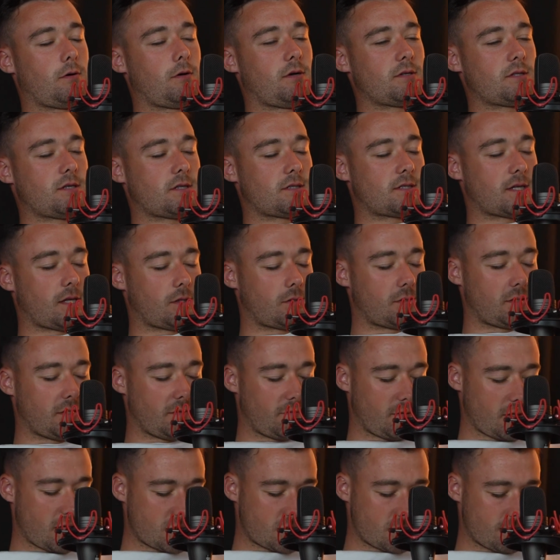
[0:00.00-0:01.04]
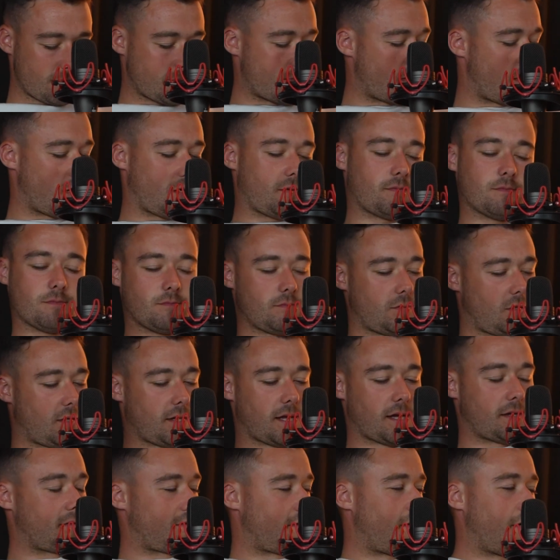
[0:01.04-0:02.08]
Is there standard deviation? I'll
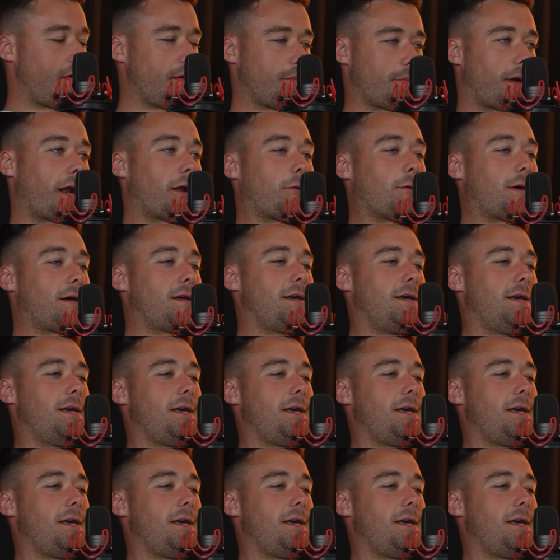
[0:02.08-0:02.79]
get it. But anyway,